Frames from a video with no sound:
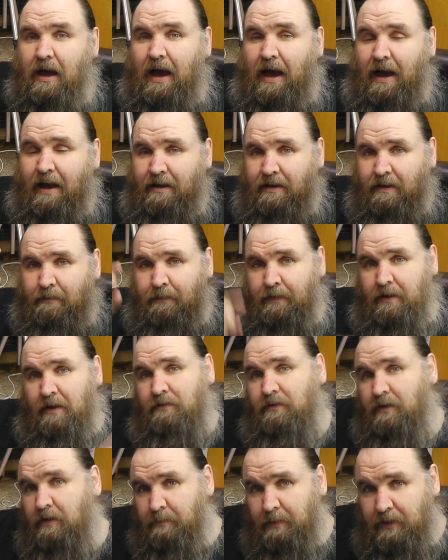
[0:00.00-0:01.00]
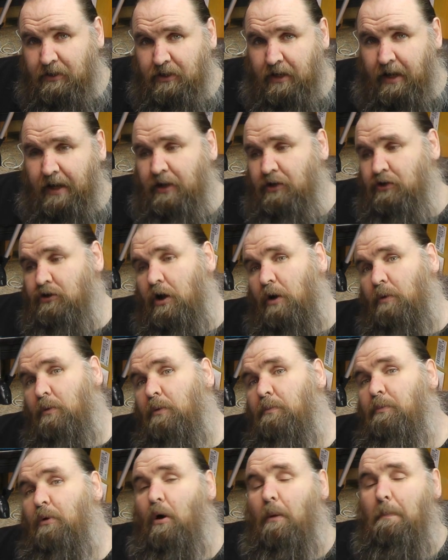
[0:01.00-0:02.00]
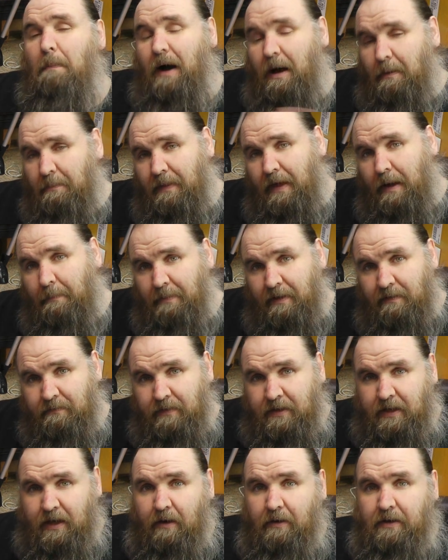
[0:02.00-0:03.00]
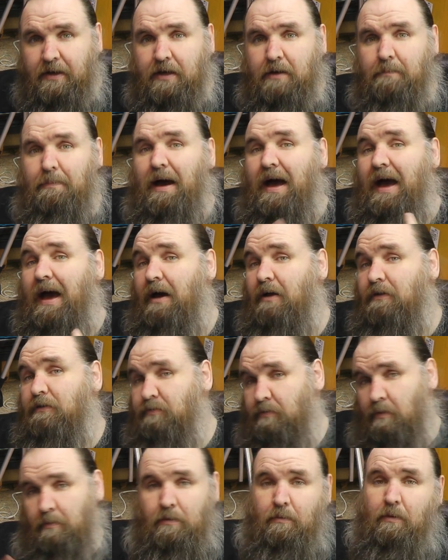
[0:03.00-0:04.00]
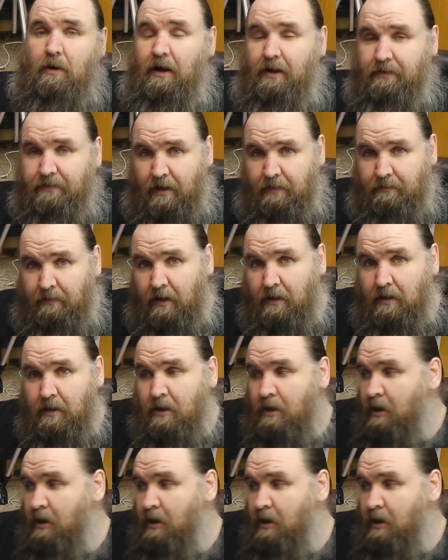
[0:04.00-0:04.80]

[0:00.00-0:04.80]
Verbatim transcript: And if it does need to be changed, I will pop up that bit of video I did about how to swap the wires over.